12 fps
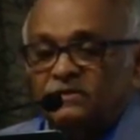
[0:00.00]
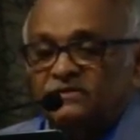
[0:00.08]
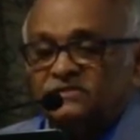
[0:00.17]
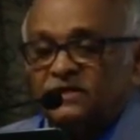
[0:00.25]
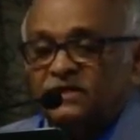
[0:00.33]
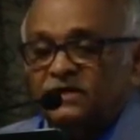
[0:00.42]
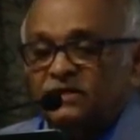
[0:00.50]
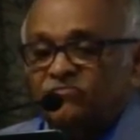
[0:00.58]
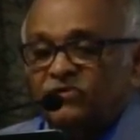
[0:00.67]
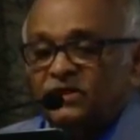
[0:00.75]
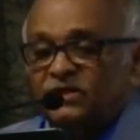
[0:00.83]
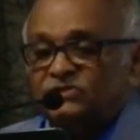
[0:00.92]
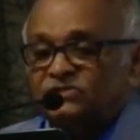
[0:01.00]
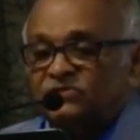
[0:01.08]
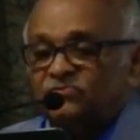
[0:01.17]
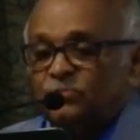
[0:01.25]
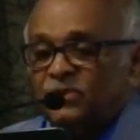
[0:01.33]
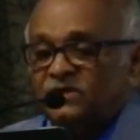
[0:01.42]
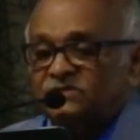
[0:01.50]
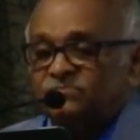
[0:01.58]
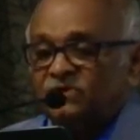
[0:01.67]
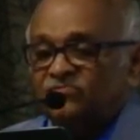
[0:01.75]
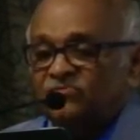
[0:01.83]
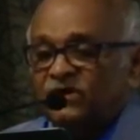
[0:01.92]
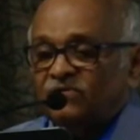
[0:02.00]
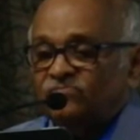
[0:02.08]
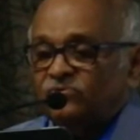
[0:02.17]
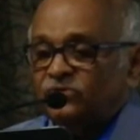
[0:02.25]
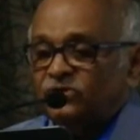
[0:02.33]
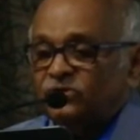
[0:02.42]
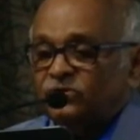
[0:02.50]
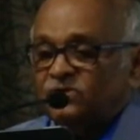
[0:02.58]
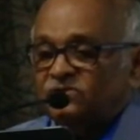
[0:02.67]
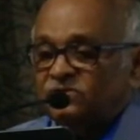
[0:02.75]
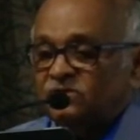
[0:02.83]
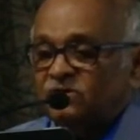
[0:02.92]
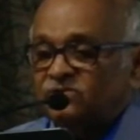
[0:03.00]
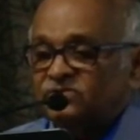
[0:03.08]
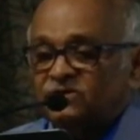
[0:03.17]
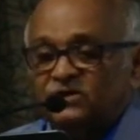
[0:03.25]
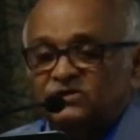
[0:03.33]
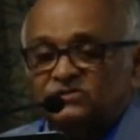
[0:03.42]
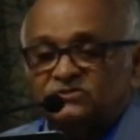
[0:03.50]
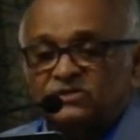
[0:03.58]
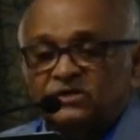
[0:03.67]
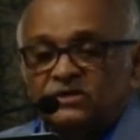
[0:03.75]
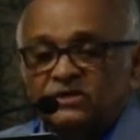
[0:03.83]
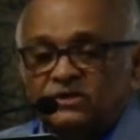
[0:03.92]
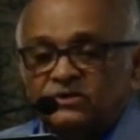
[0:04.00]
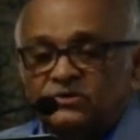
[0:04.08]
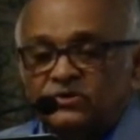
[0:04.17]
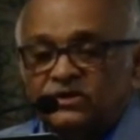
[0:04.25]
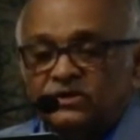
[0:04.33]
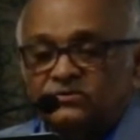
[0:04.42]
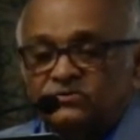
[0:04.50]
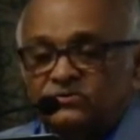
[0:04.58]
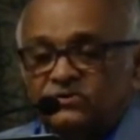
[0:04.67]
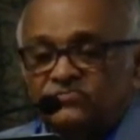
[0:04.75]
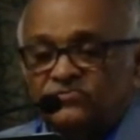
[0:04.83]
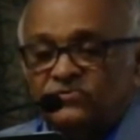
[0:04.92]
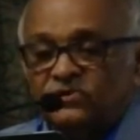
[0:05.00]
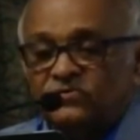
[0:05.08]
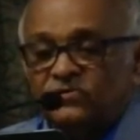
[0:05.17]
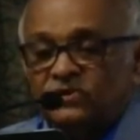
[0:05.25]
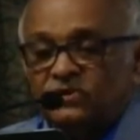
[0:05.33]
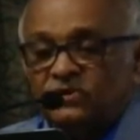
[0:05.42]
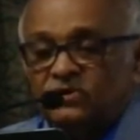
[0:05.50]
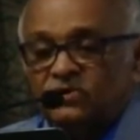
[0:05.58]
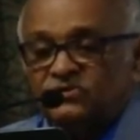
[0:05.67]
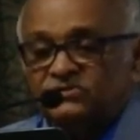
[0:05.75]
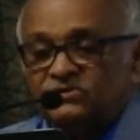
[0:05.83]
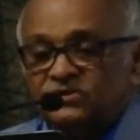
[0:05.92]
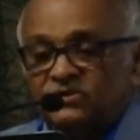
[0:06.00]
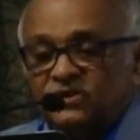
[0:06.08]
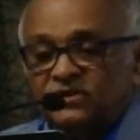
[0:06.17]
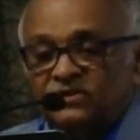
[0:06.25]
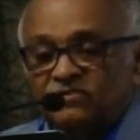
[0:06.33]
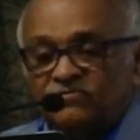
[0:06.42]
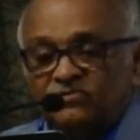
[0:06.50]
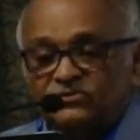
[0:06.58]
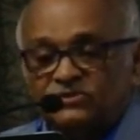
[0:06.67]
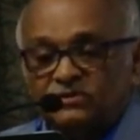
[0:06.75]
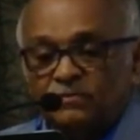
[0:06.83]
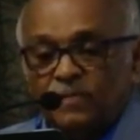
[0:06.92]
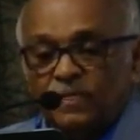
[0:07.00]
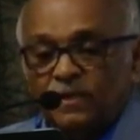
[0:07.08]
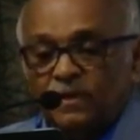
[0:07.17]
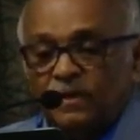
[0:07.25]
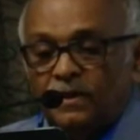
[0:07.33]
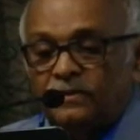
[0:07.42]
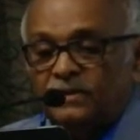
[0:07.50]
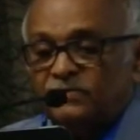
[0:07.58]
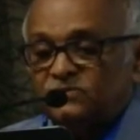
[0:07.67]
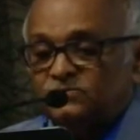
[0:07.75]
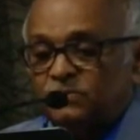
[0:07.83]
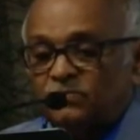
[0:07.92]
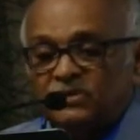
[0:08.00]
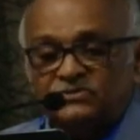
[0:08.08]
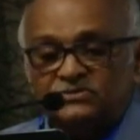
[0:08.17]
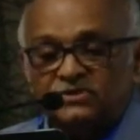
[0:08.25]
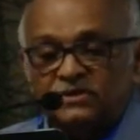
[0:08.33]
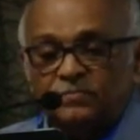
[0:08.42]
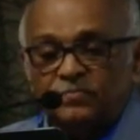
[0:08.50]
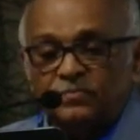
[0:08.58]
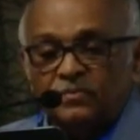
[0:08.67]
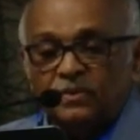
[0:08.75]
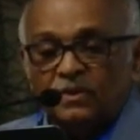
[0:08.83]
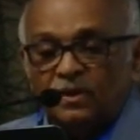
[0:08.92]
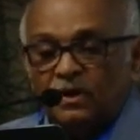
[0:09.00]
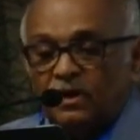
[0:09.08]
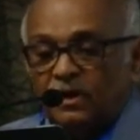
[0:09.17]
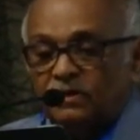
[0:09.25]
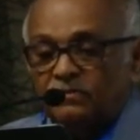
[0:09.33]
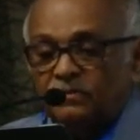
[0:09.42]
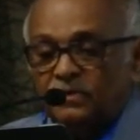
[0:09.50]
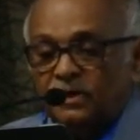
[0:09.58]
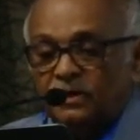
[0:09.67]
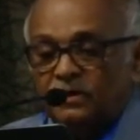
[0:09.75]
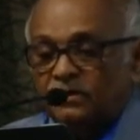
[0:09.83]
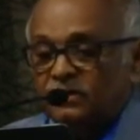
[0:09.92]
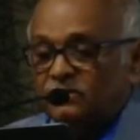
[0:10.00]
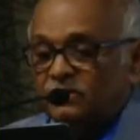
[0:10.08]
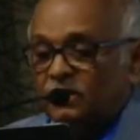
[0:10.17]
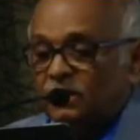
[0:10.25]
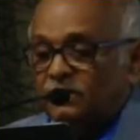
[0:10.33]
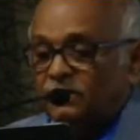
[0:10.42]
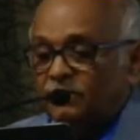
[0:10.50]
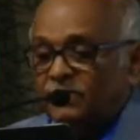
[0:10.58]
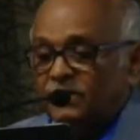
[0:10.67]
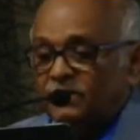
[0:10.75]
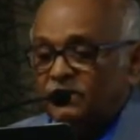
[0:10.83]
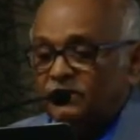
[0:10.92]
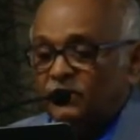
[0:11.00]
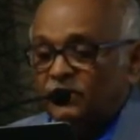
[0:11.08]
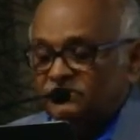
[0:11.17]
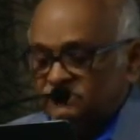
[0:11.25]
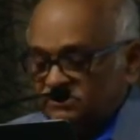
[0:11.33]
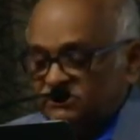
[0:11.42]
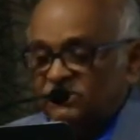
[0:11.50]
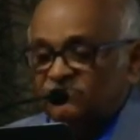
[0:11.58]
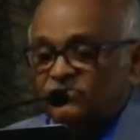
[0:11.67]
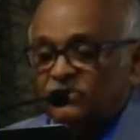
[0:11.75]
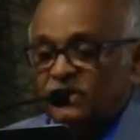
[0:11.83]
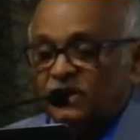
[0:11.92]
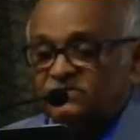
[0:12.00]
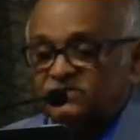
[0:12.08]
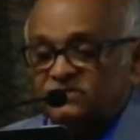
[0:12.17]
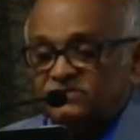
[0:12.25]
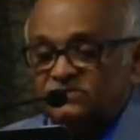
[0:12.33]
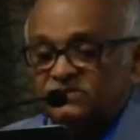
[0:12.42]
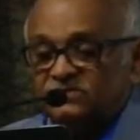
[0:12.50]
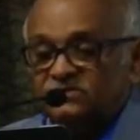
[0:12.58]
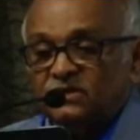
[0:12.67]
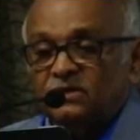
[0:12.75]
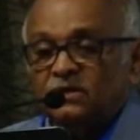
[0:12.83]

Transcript: Circadian variation of plasma 5-fluorouracil concentrations during a 24-hour constant rate infusion, and that was published in the American Journal for Cancer Research.